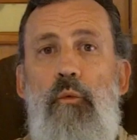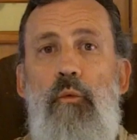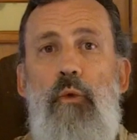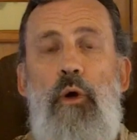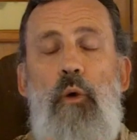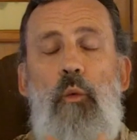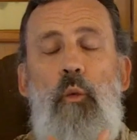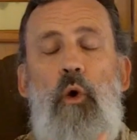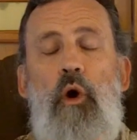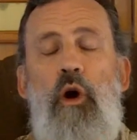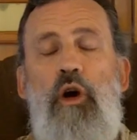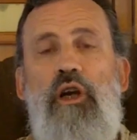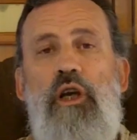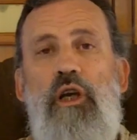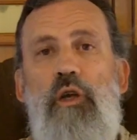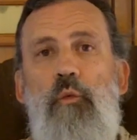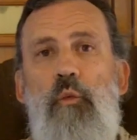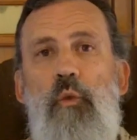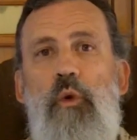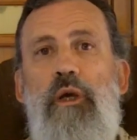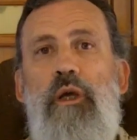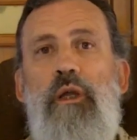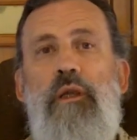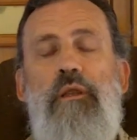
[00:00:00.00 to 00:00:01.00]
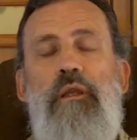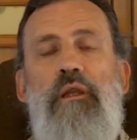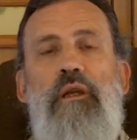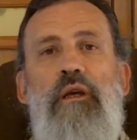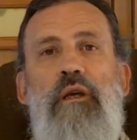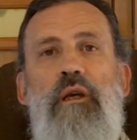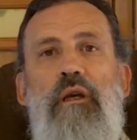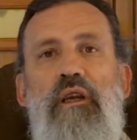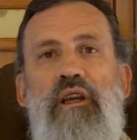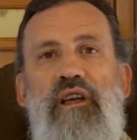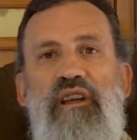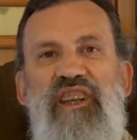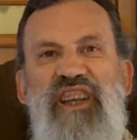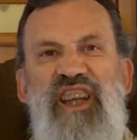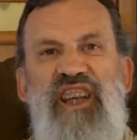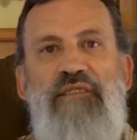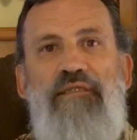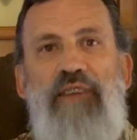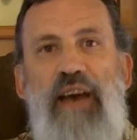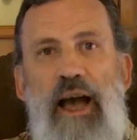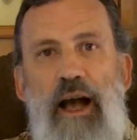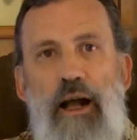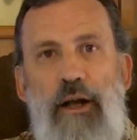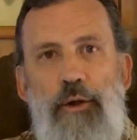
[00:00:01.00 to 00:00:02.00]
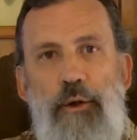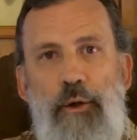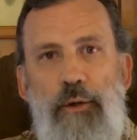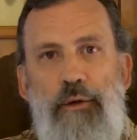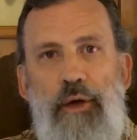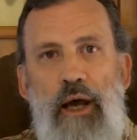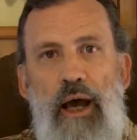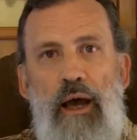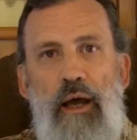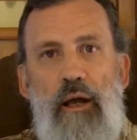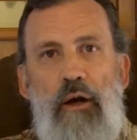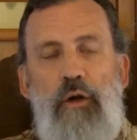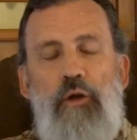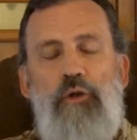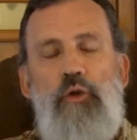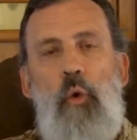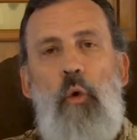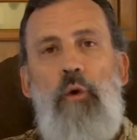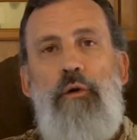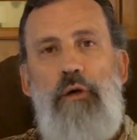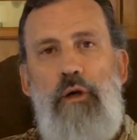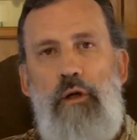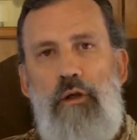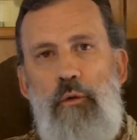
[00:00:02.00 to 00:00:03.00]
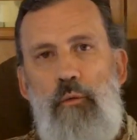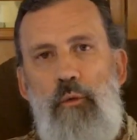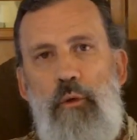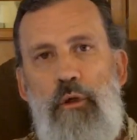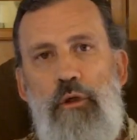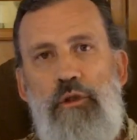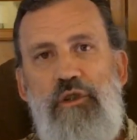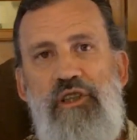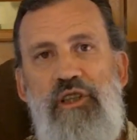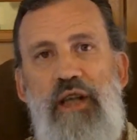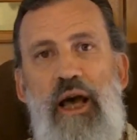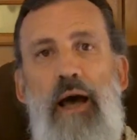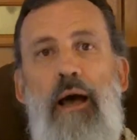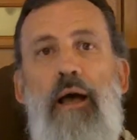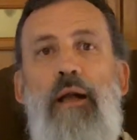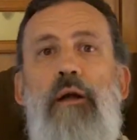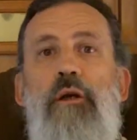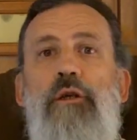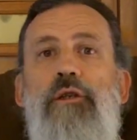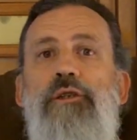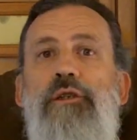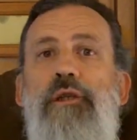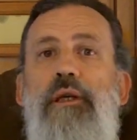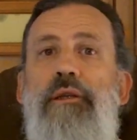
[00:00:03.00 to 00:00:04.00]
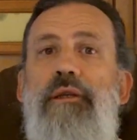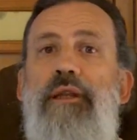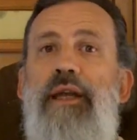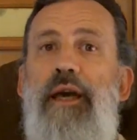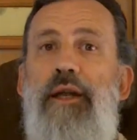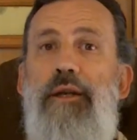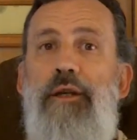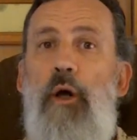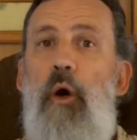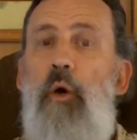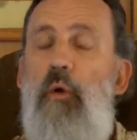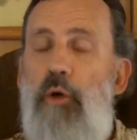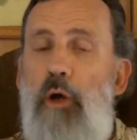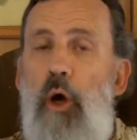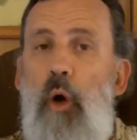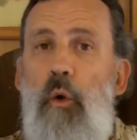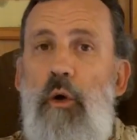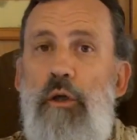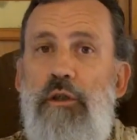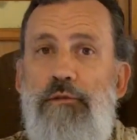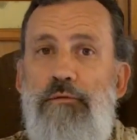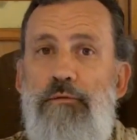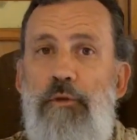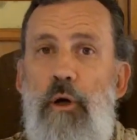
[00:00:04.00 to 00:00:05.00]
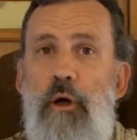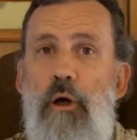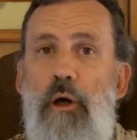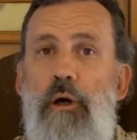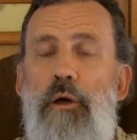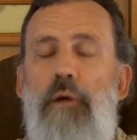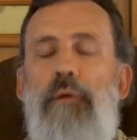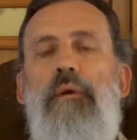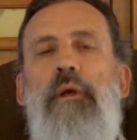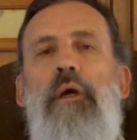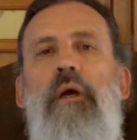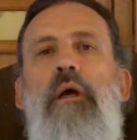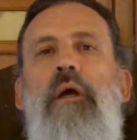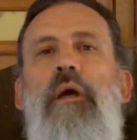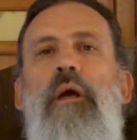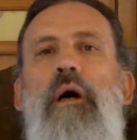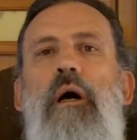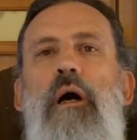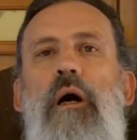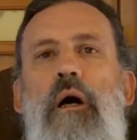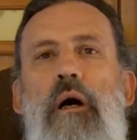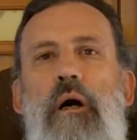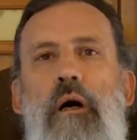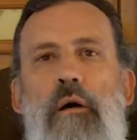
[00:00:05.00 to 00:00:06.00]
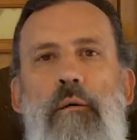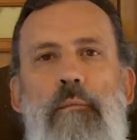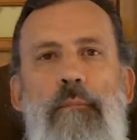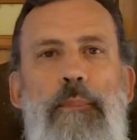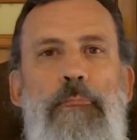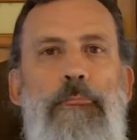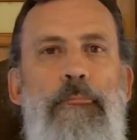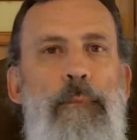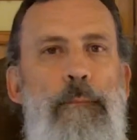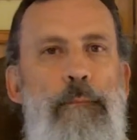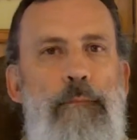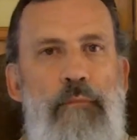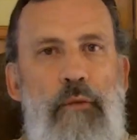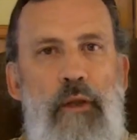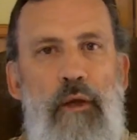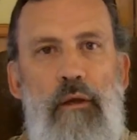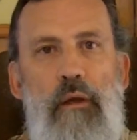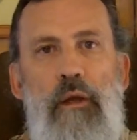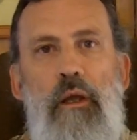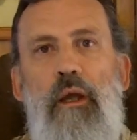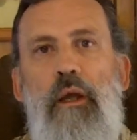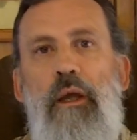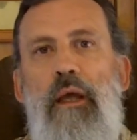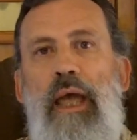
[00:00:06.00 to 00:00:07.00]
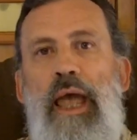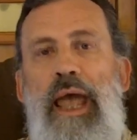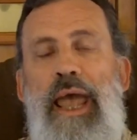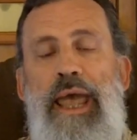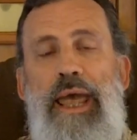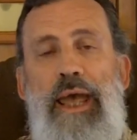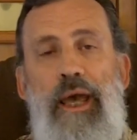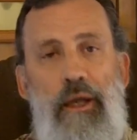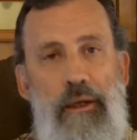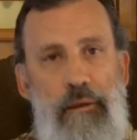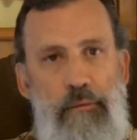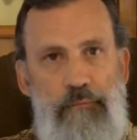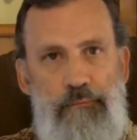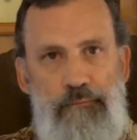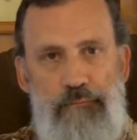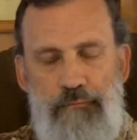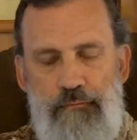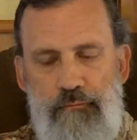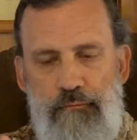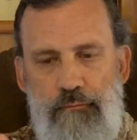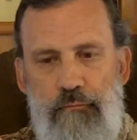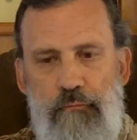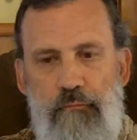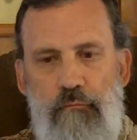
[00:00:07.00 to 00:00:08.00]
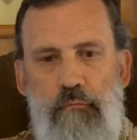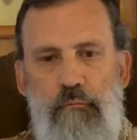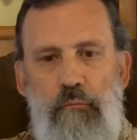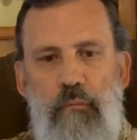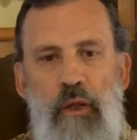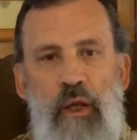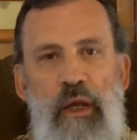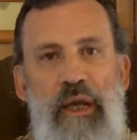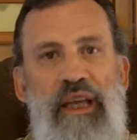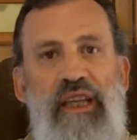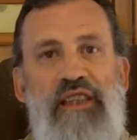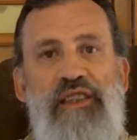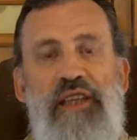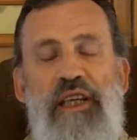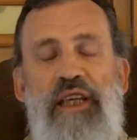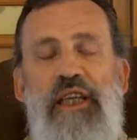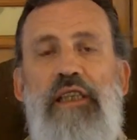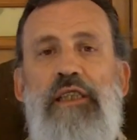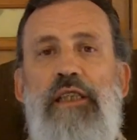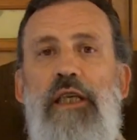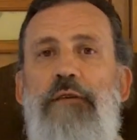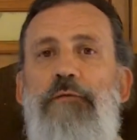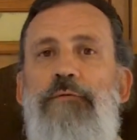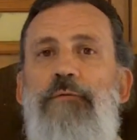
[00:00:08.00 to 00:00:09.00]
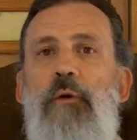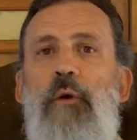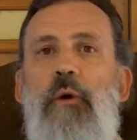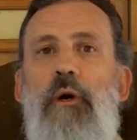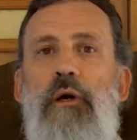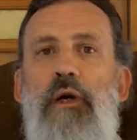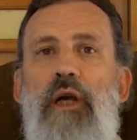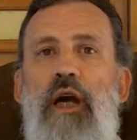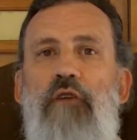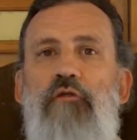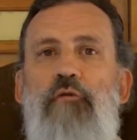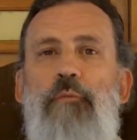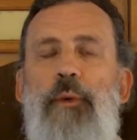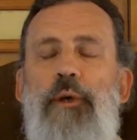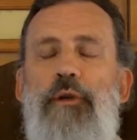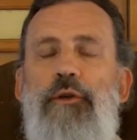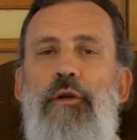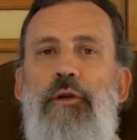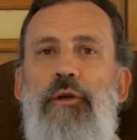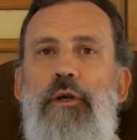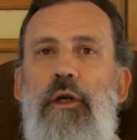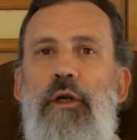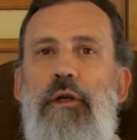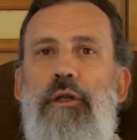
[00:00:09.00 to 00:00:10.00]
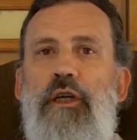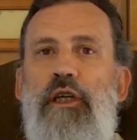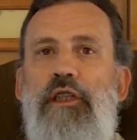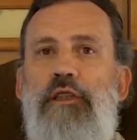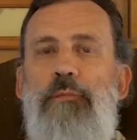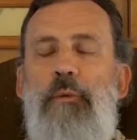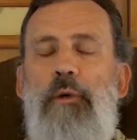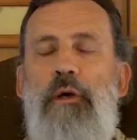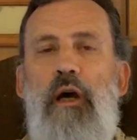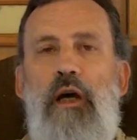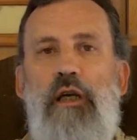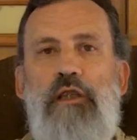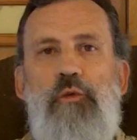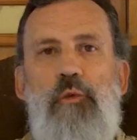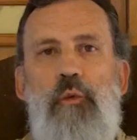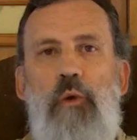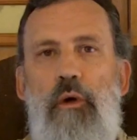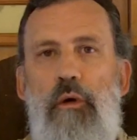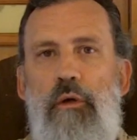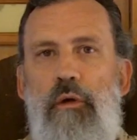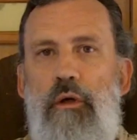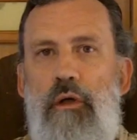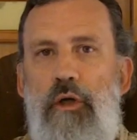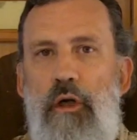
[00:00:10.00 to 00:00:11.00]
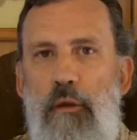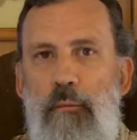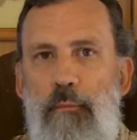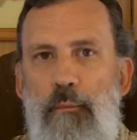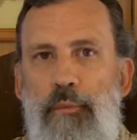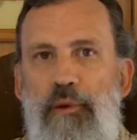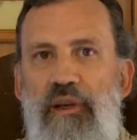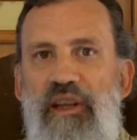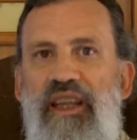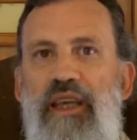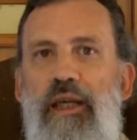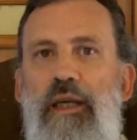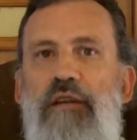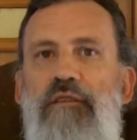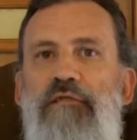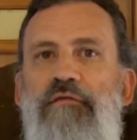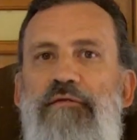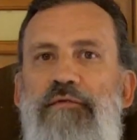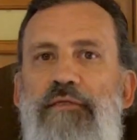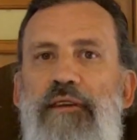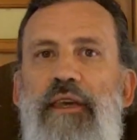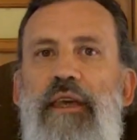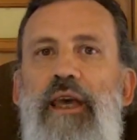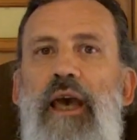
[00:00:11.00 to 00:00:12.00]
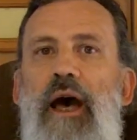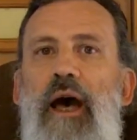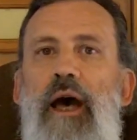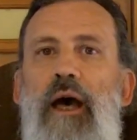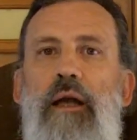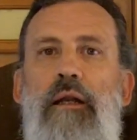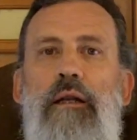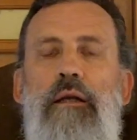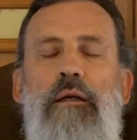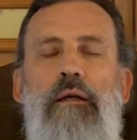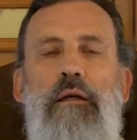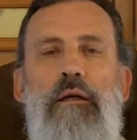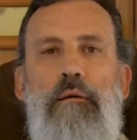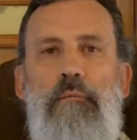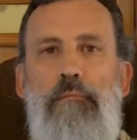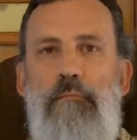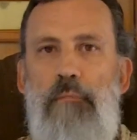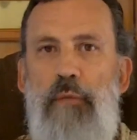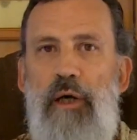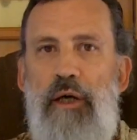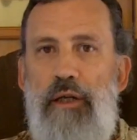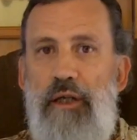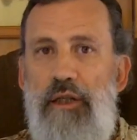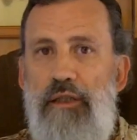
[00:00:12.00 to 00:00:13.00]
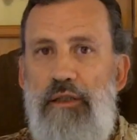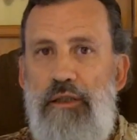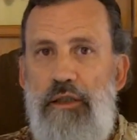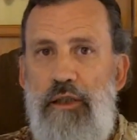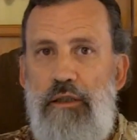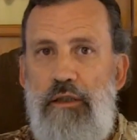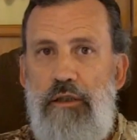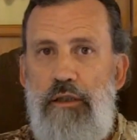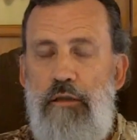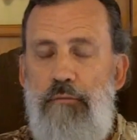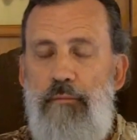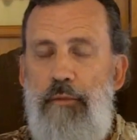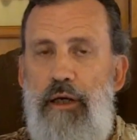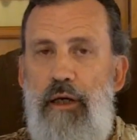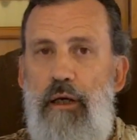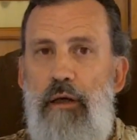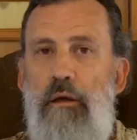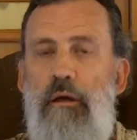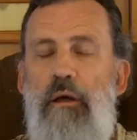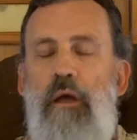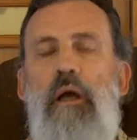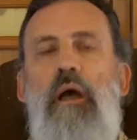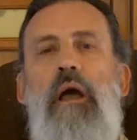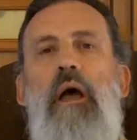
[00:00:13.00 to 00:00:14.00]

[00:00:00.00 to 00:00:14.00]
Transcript: we're working with devalued dollars, or in other words, dollars that don't go as far. Um, and it's easy for a government to do this because we're on a complete fiat money system now.